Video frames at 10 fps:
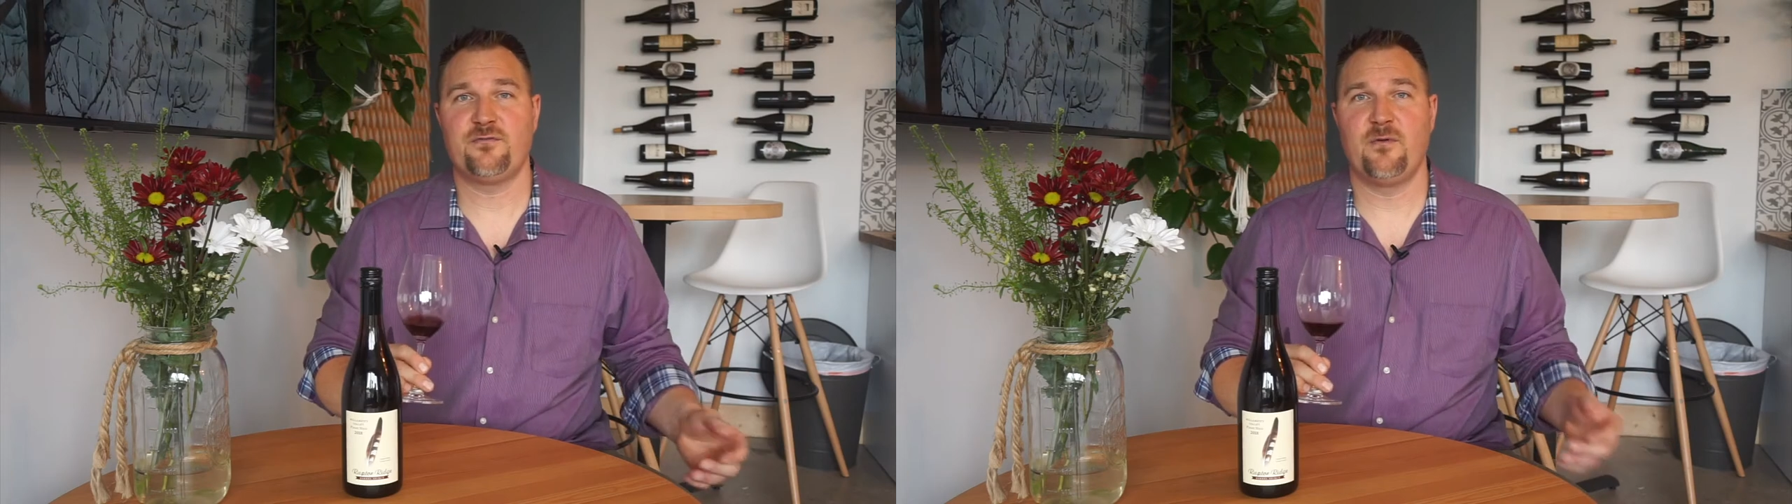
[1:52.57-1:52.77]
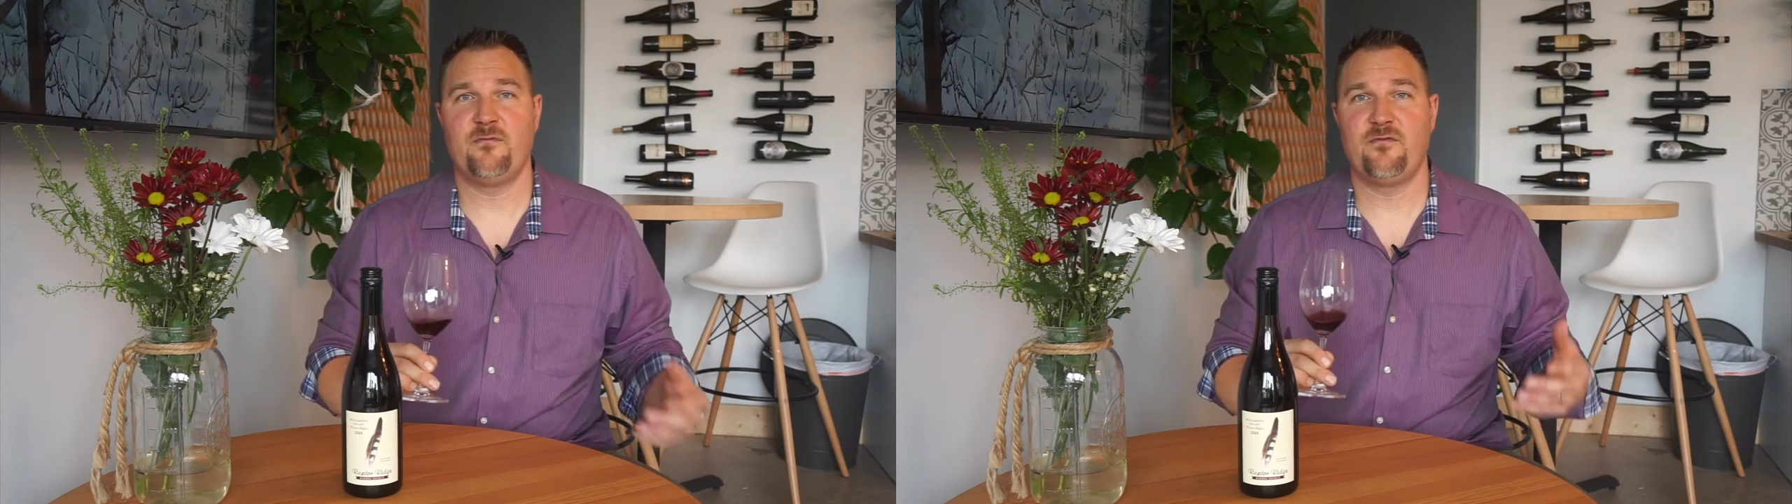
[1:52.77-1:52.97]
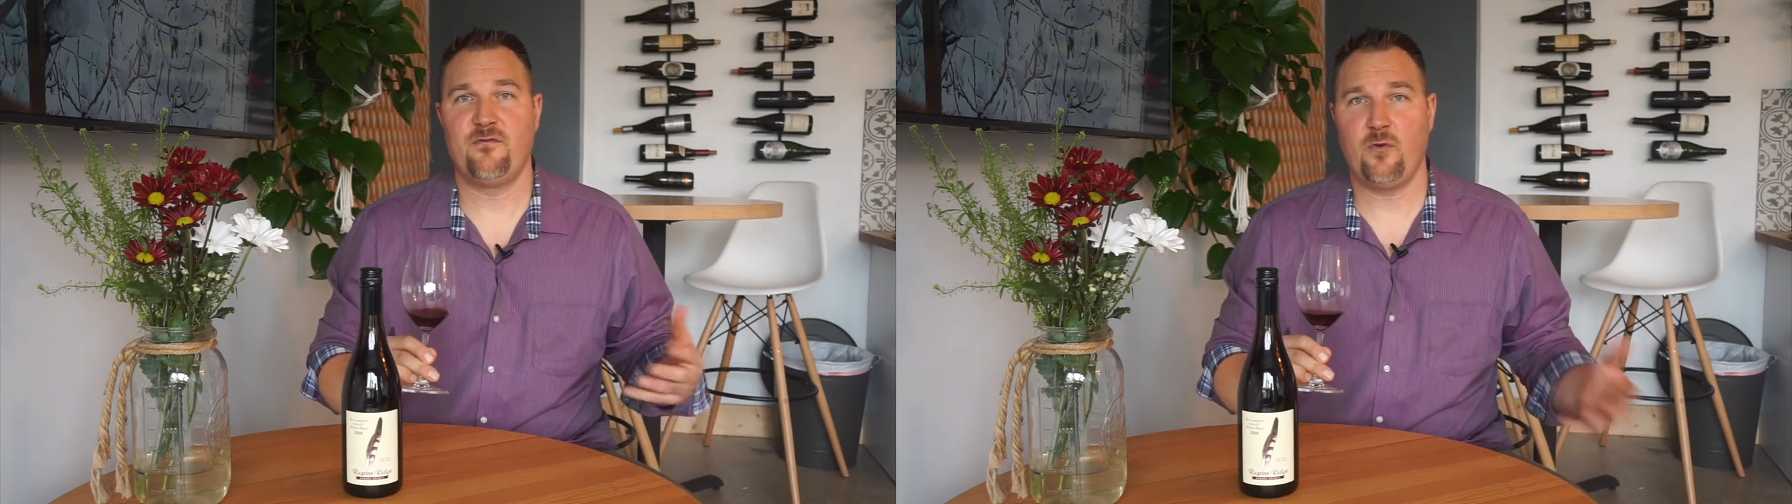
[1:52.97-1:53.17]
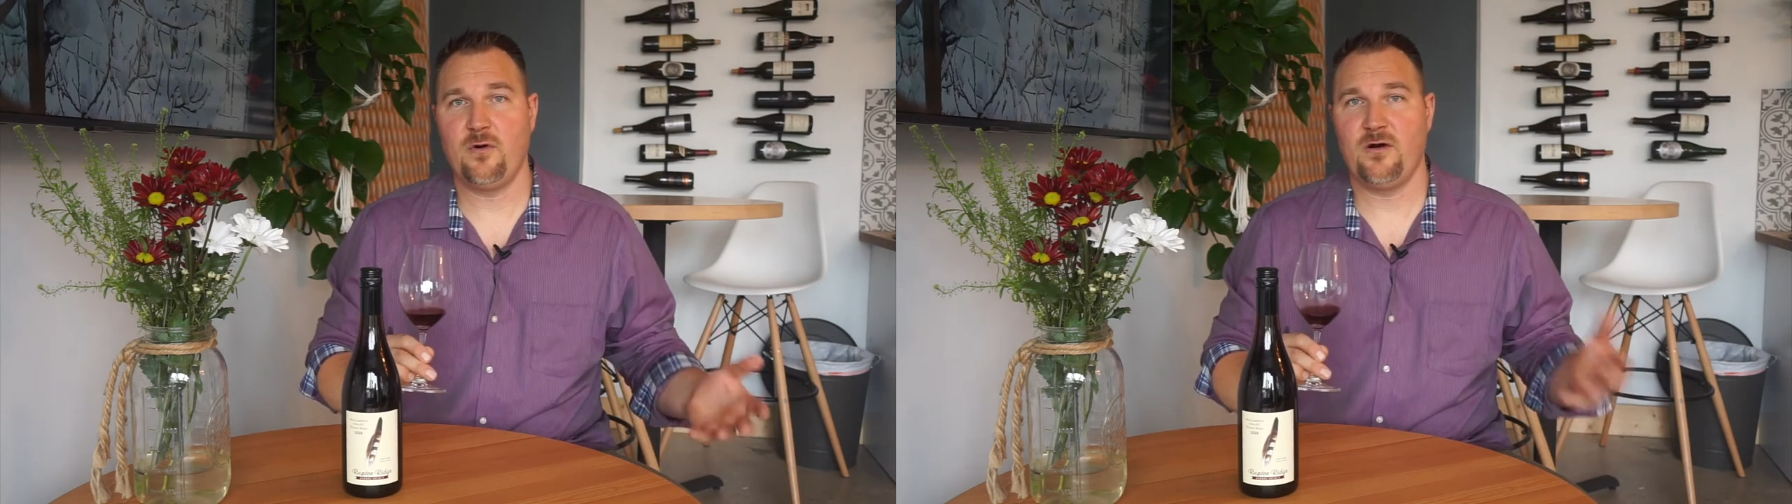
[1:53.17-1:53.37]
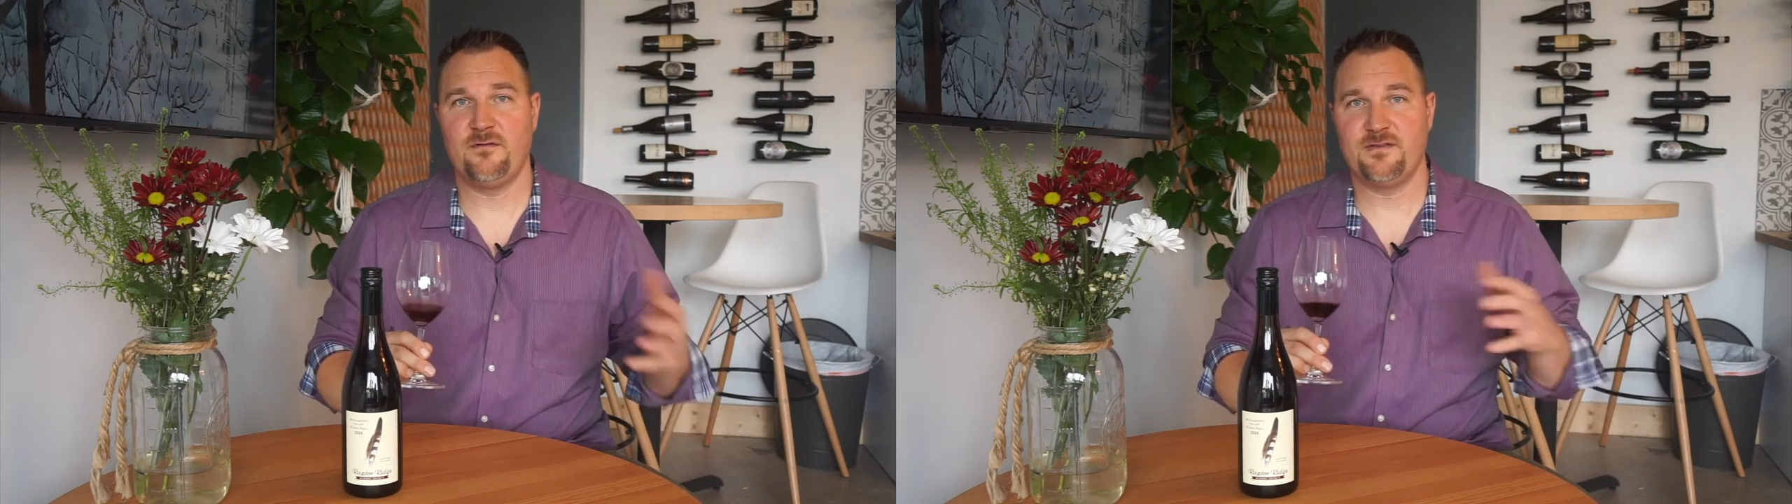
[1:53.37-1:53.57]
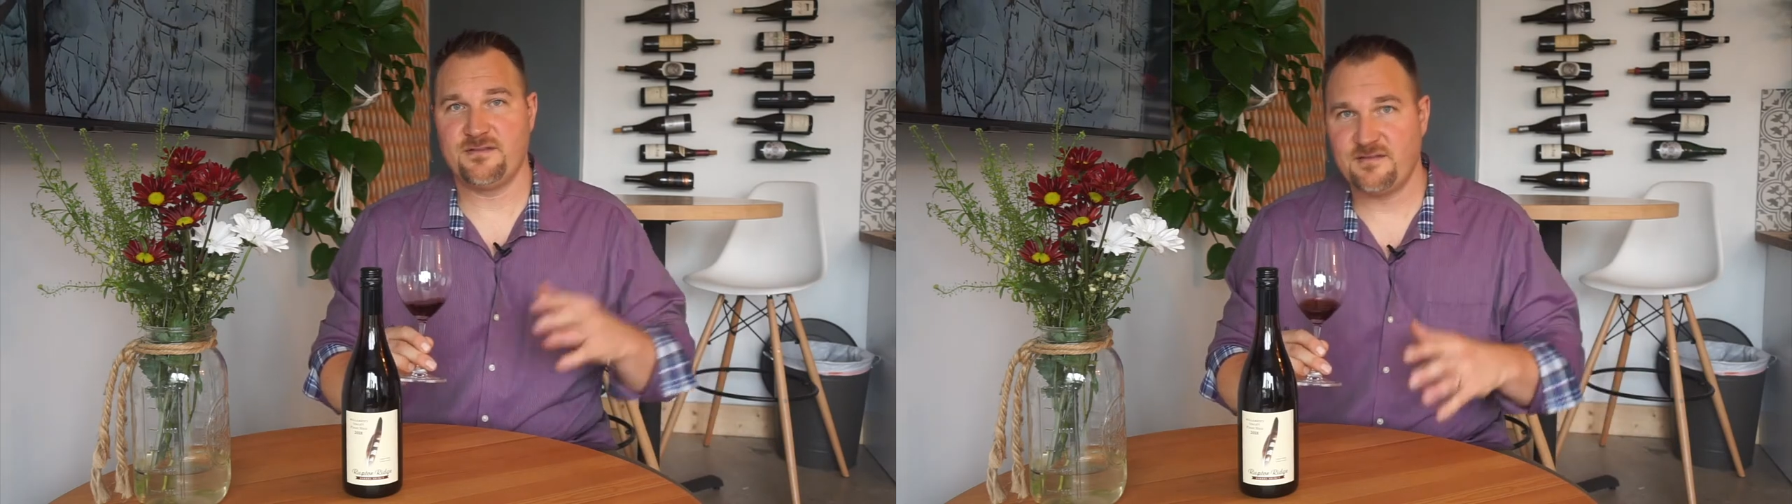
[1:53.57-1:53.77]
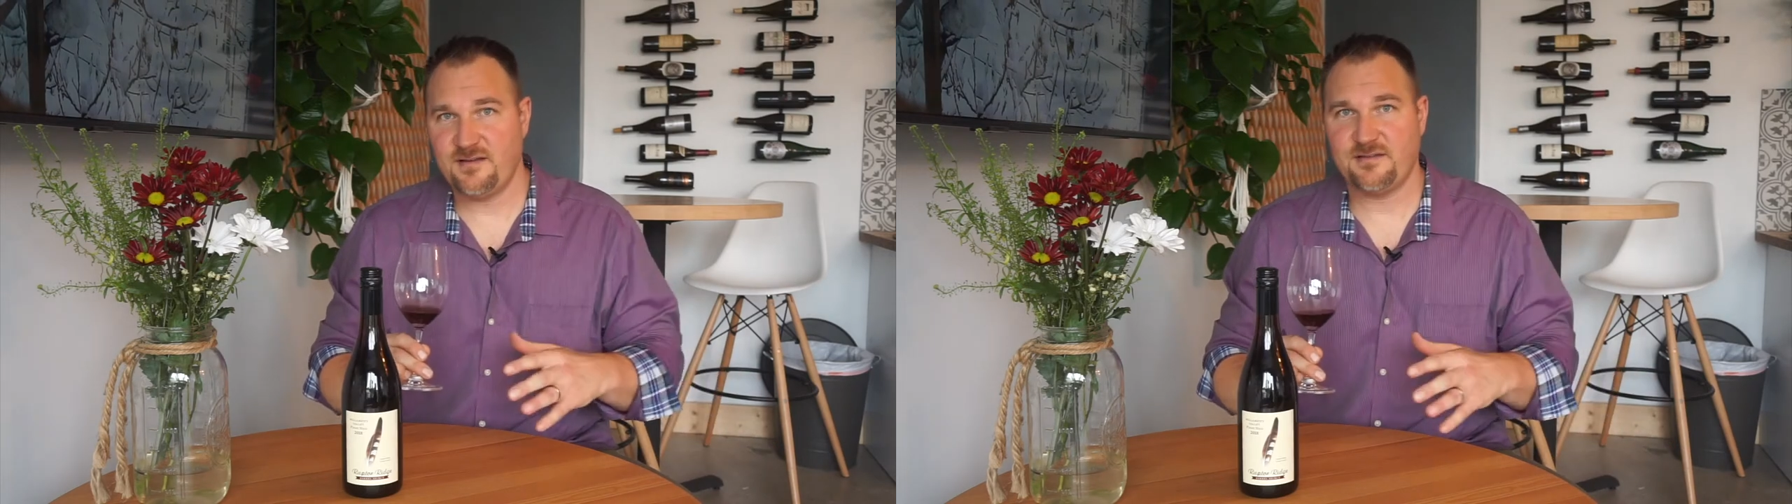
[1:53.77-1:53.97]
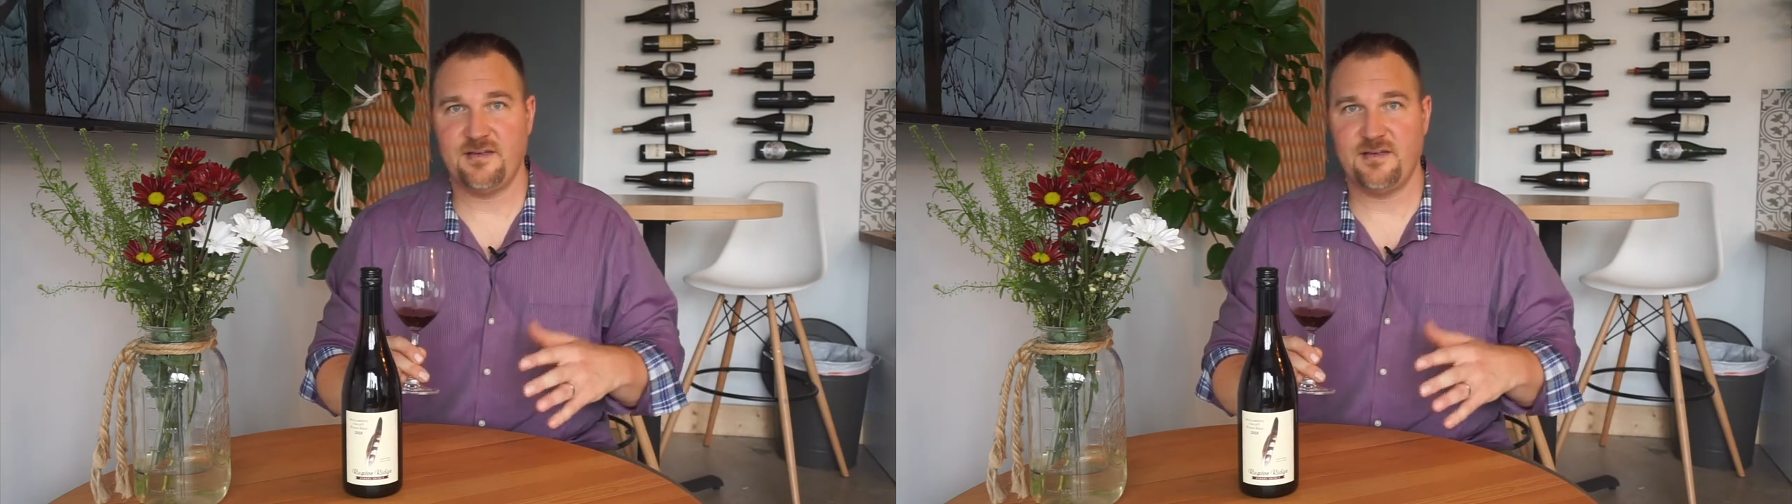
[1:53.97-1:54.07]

from four of the six